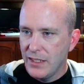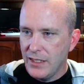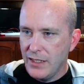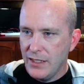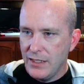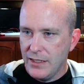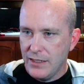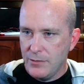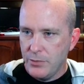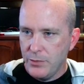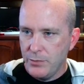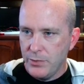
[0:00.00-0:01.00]

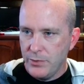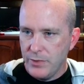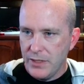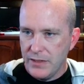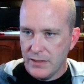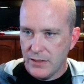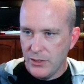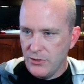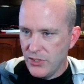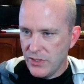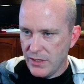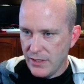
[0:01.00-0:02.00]
This code
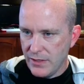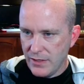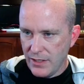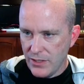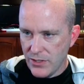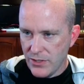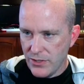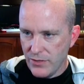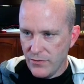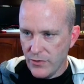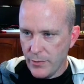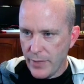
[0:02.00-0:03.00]
just gets
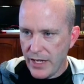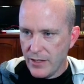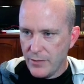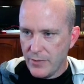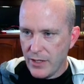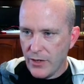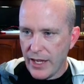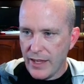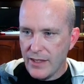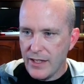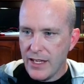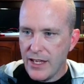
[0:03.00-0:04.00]
inserted verbatim. Okay,
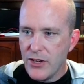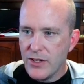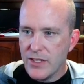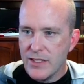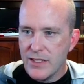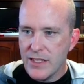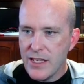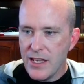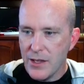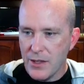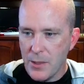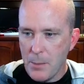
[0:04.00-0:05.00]
and then here is
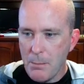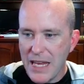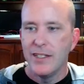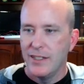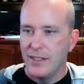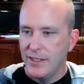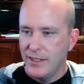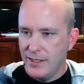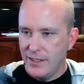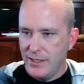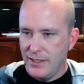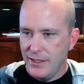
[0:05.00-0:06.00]
the meat.
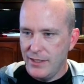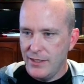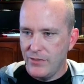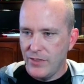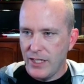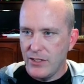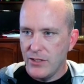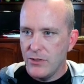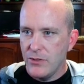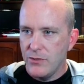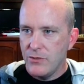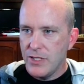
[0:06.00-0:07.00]
If I
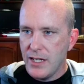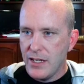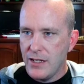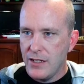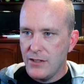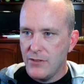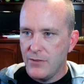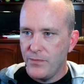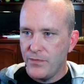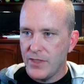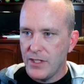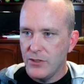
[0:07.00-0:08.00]
go
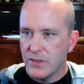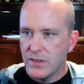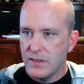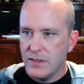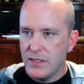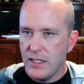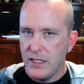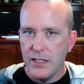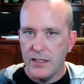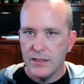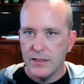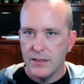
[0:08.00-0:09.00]
down, you'll
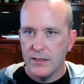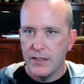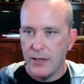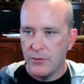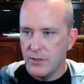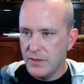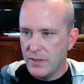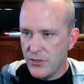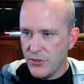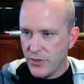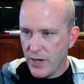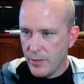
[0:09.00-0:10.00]
see that was a
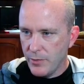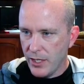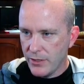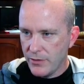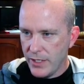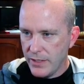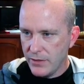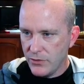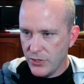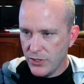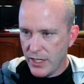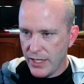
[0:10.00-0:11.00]
try block, right? So
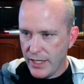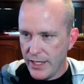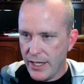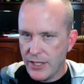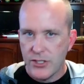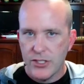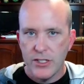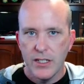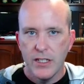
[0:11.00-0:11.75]
try and catch.